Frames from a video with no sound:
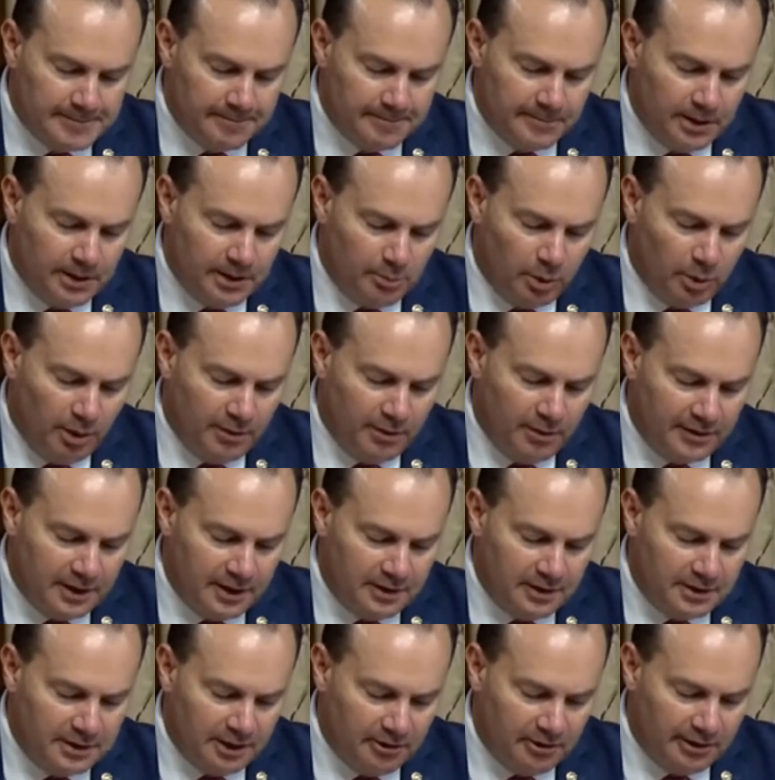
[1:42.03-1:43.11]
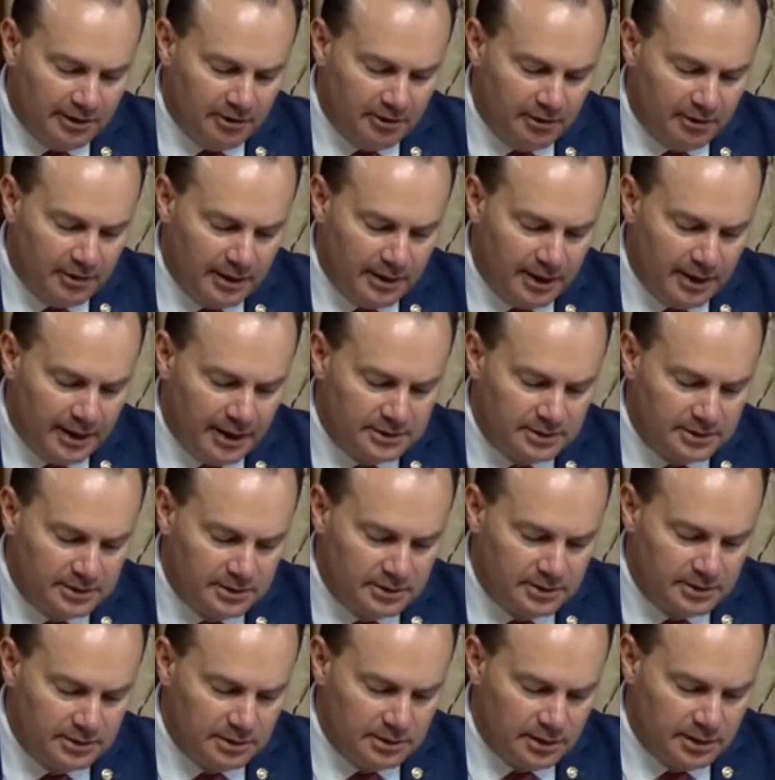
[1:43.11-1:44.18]
The Department of the Interior
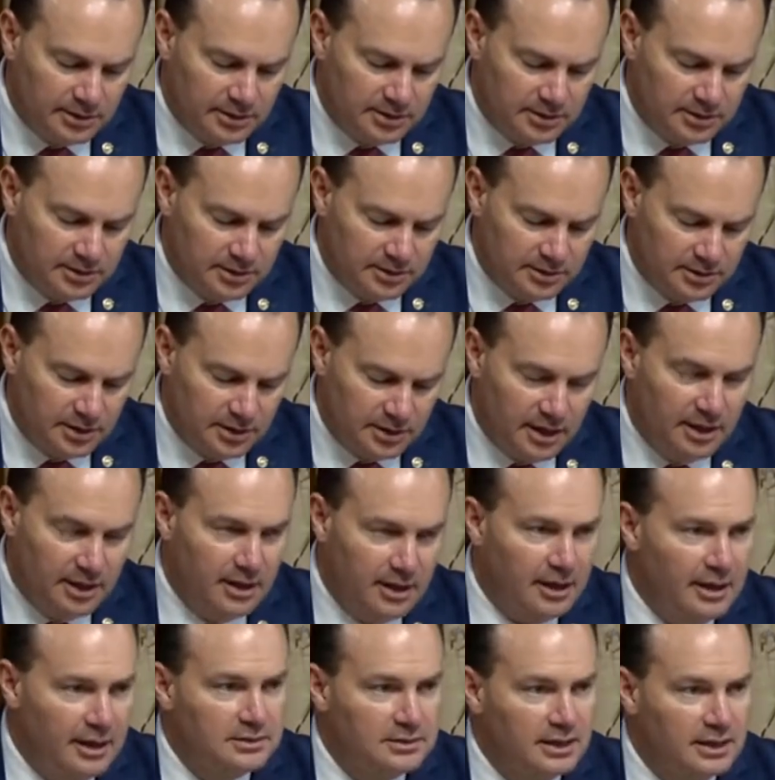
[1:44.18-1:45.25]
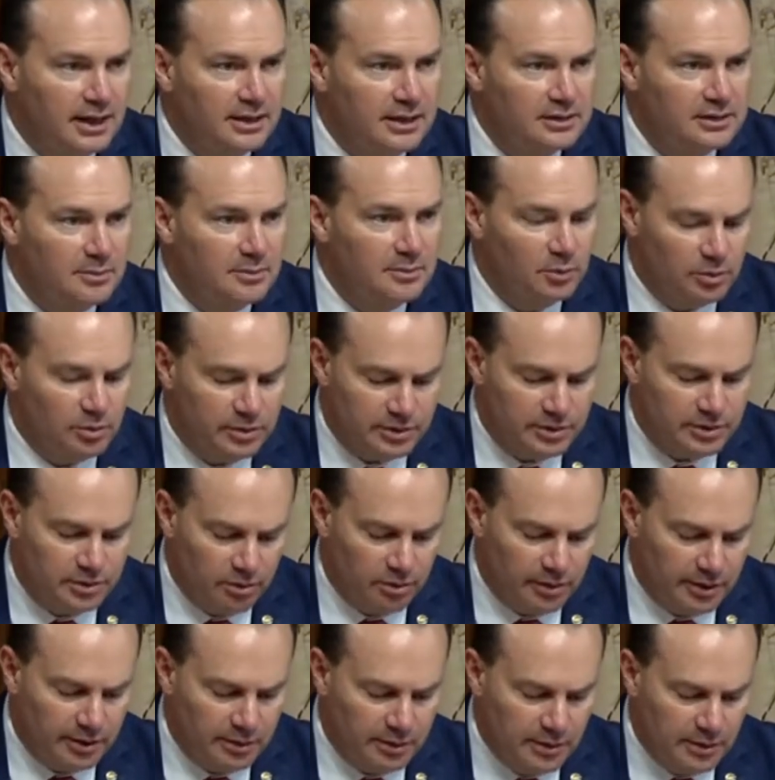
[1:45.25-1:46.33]
has had a similar
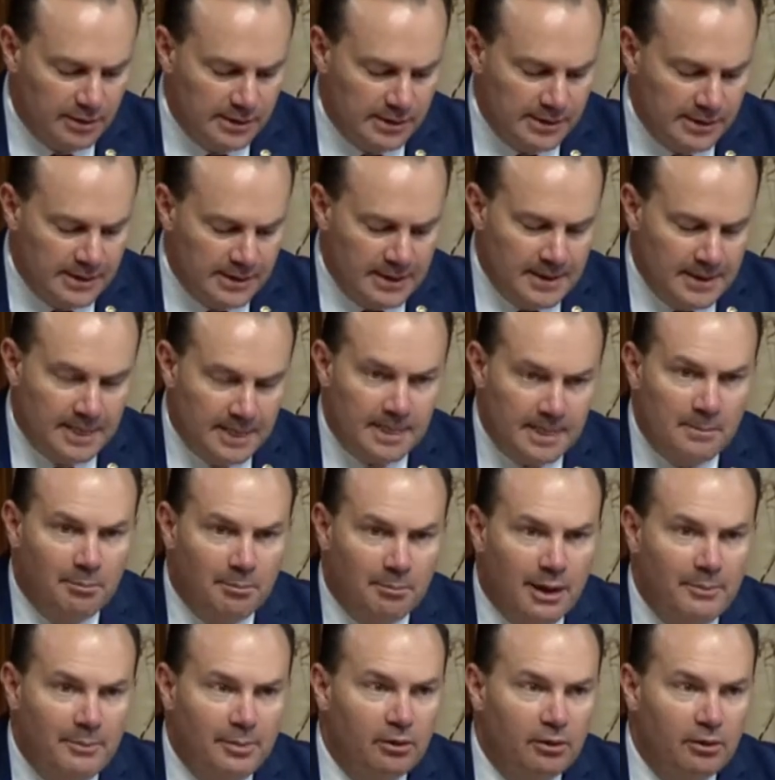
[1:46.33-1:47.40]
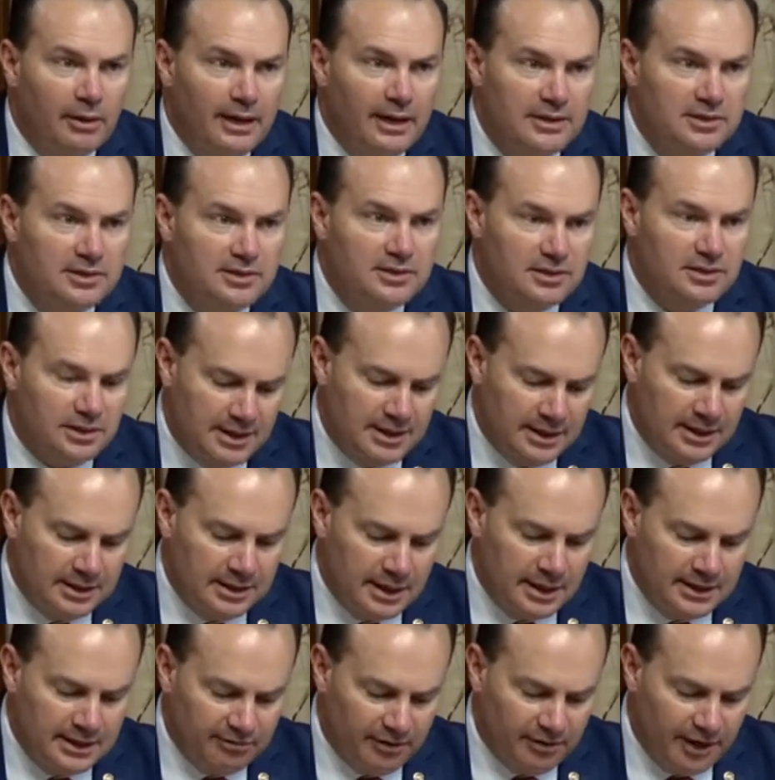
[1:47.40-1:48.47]
story. My bill, S.
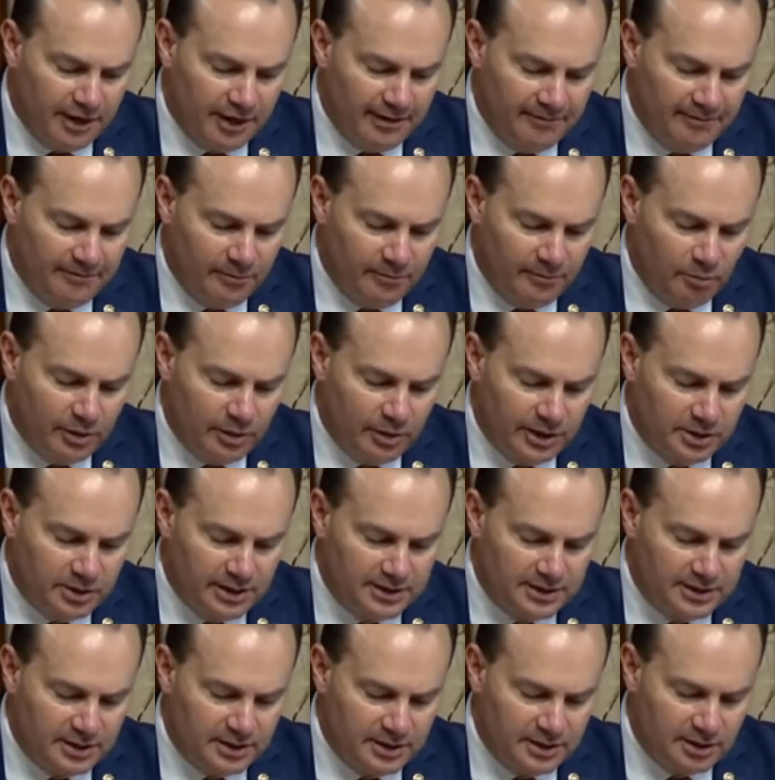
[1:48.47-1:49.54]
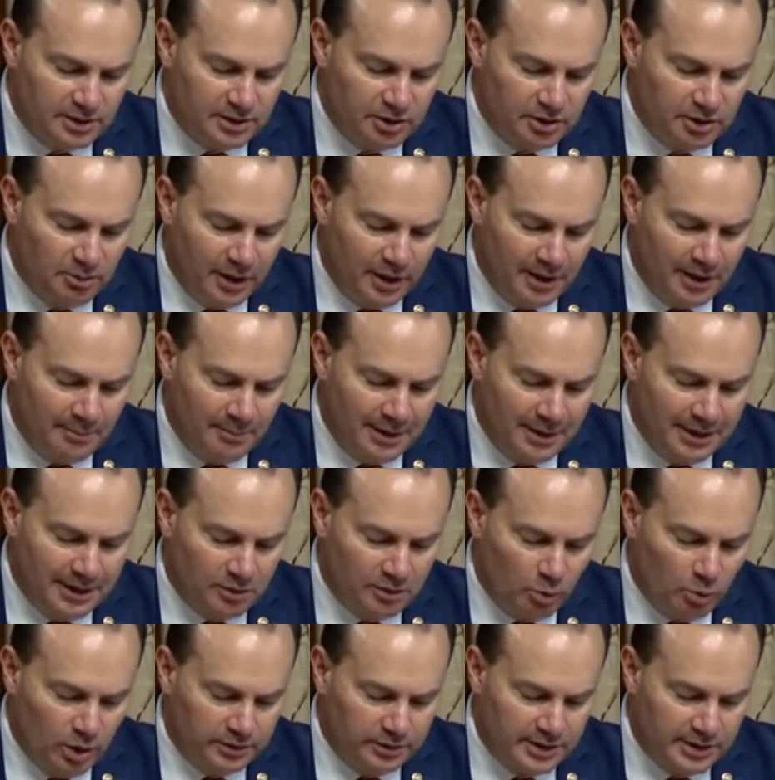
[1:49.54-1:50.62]
1695, would address this issue by amending the
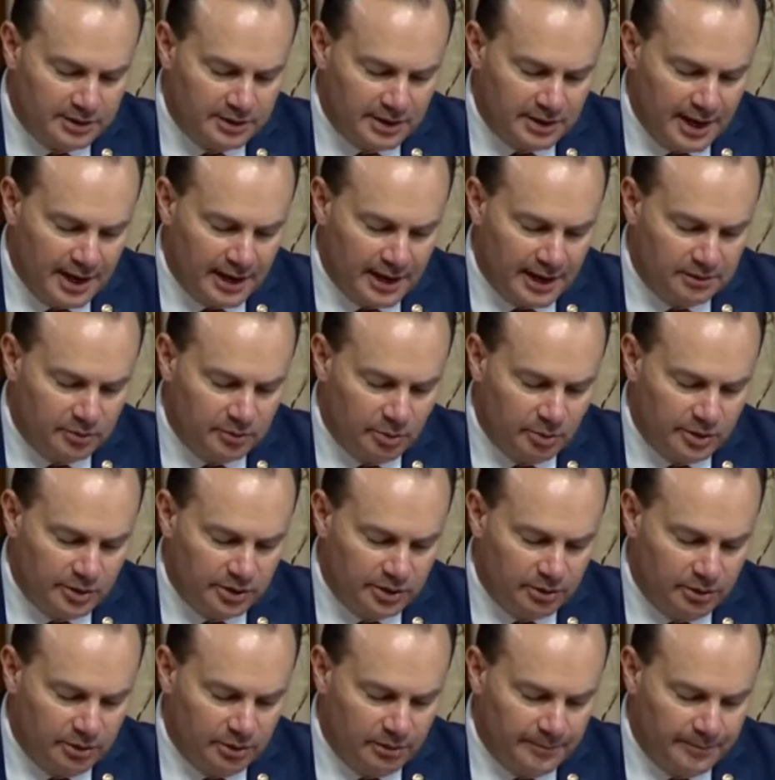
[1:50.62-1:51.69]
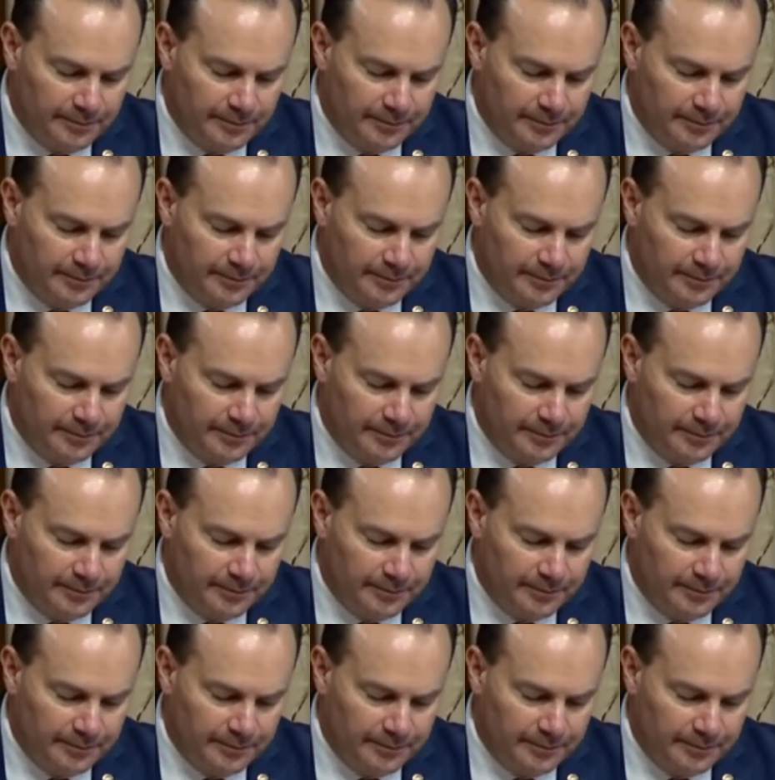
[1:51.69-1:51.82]
Wilderness Act to ensure